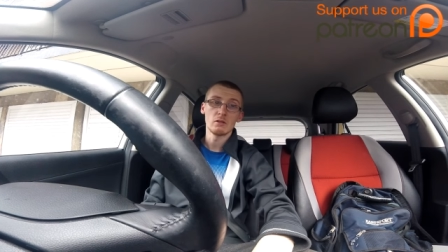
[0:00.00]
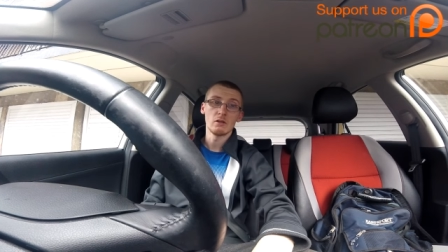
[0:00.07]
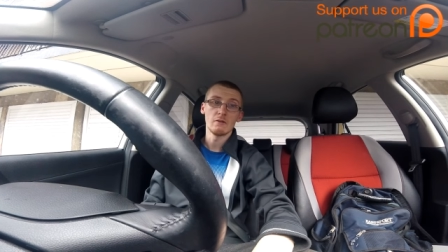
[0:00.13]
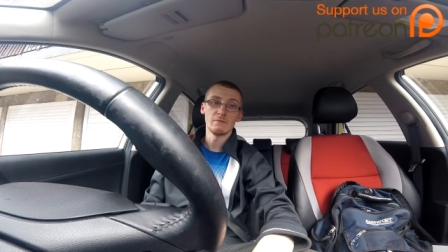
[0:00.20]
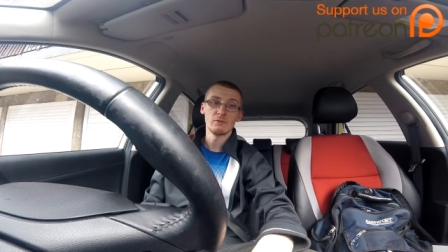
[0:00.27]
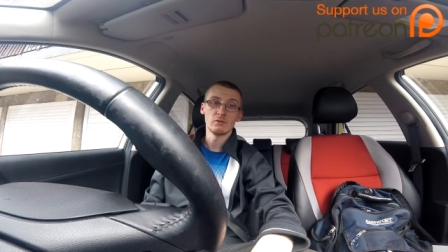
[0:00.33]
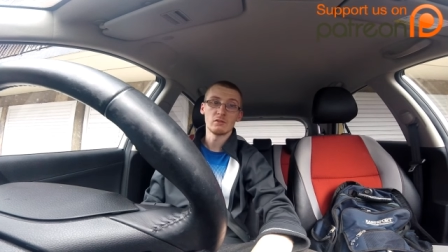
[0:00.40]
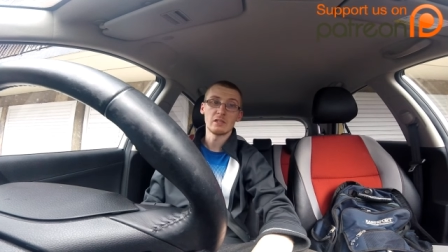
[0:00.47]

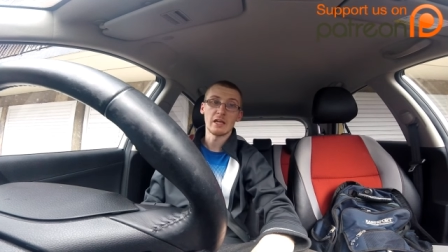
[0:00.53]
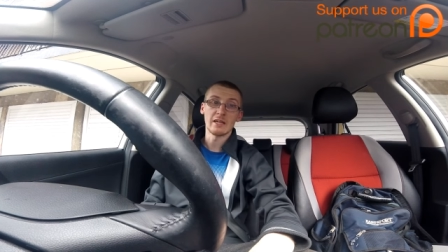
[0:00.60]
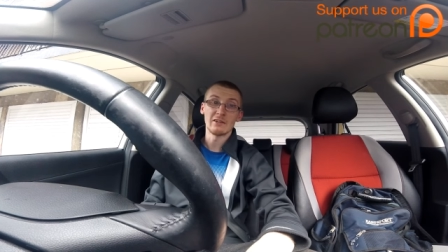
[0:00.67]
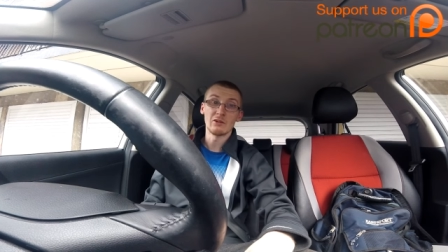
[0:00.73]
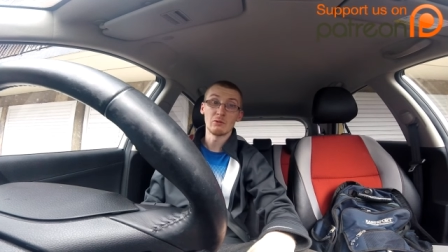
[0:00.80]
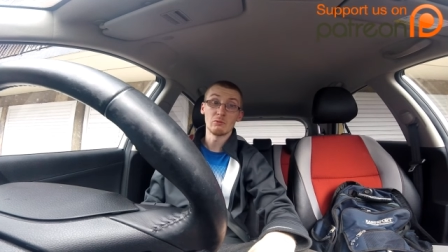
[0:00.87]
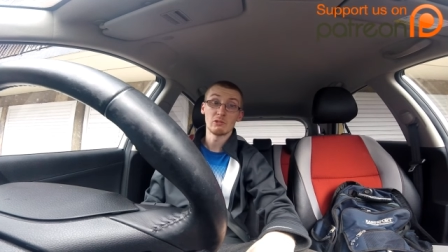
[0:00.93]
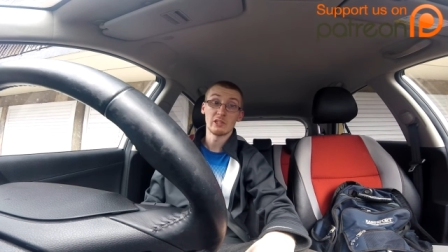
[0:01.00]
of us
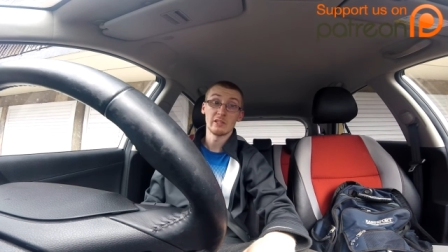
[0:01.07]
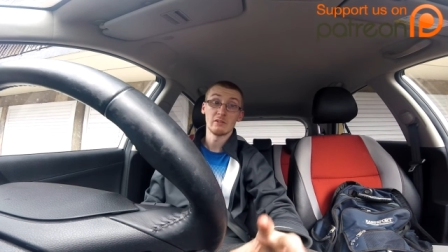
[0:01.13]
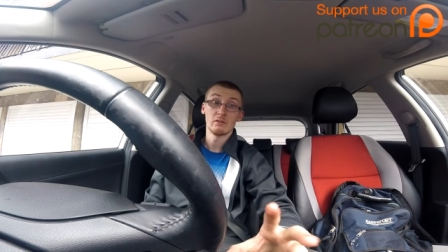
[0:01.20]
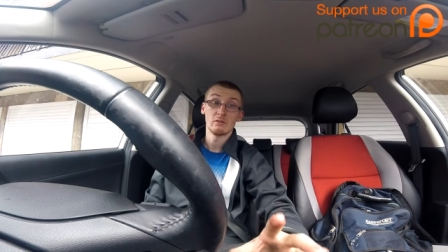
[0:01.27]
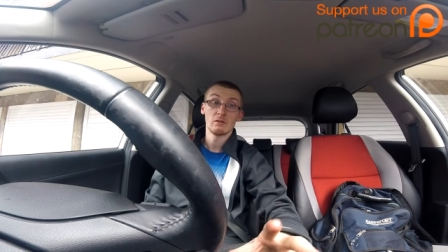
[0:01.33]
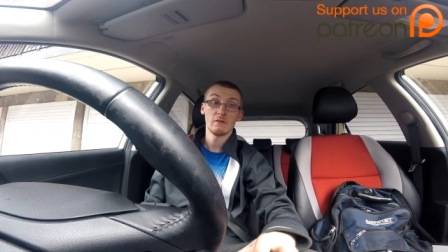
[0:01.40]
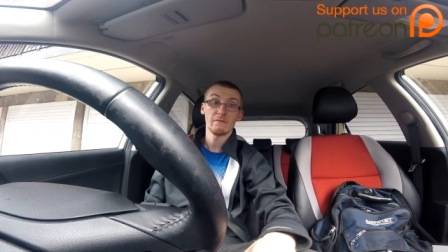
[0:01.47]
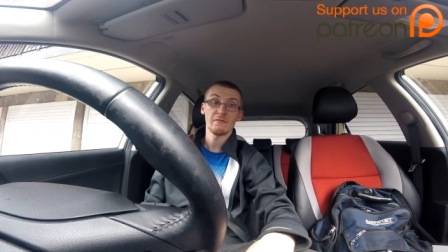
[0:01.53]
diagnosing
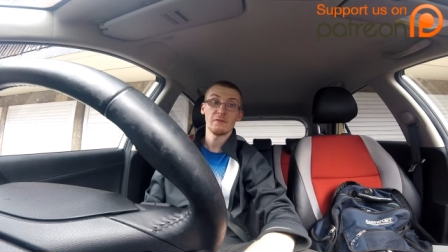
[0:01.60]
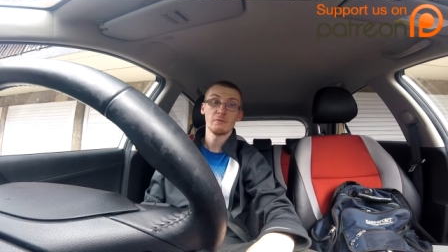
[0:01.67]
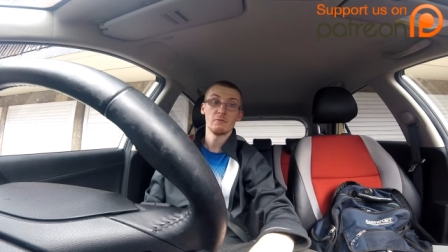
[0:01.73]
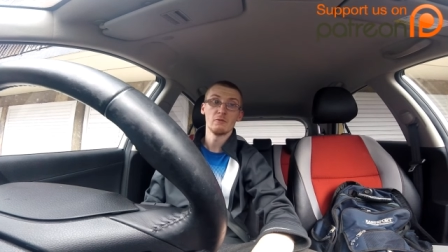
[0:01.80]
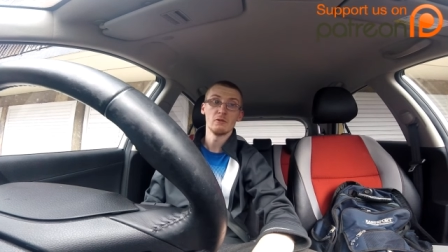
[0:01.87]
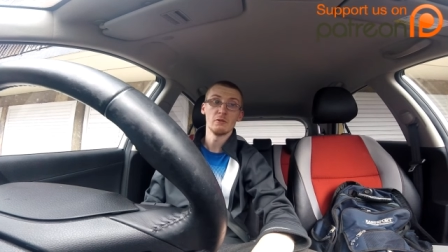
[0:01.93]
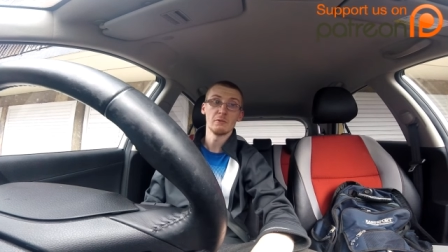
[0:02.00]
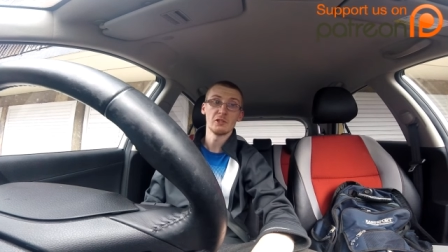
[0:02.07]
a few
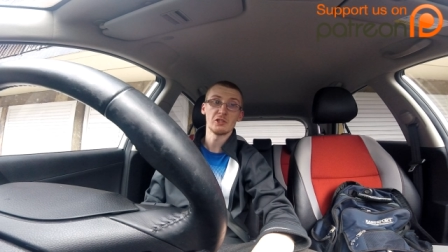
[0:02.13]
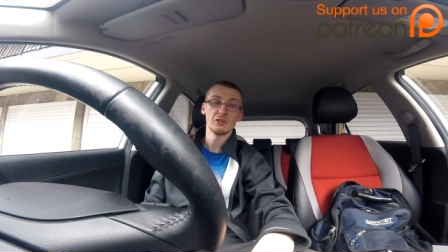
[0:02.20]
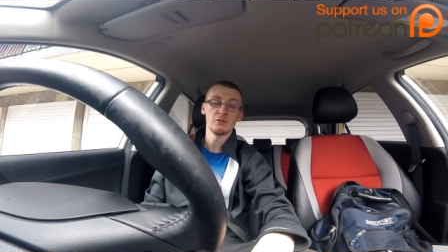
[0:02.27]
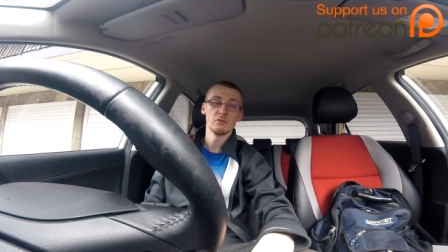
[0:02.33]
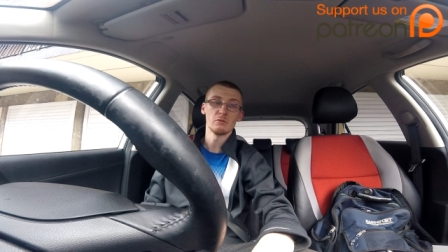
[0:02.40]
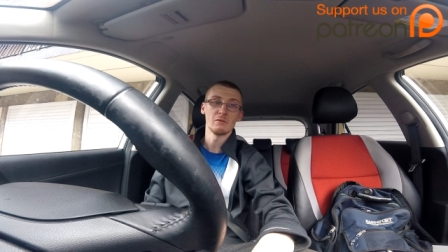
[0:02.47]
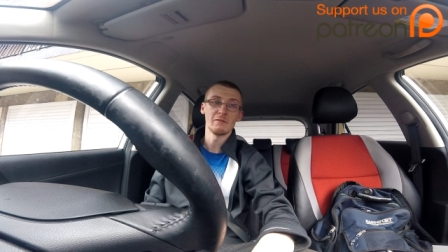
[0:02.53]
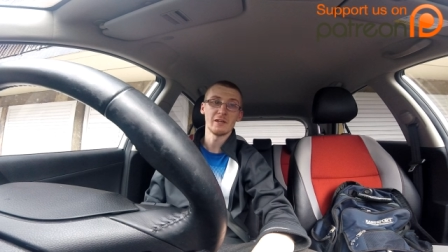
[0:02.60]
new
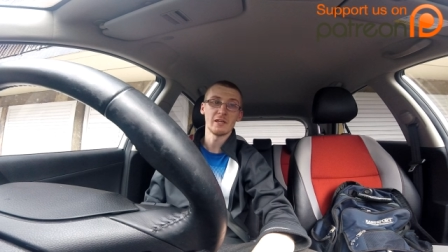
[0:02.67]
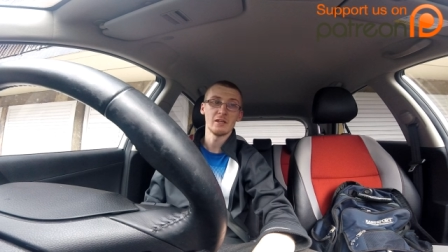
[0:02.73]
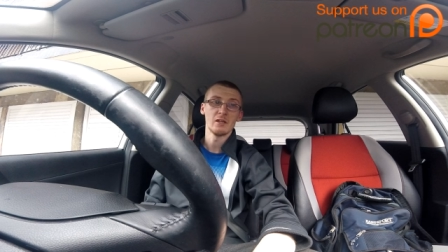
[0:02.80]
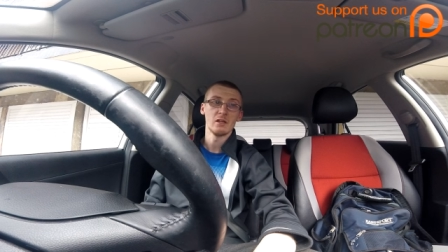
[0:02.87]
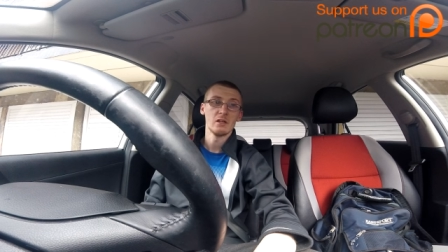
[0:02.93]
issues with it.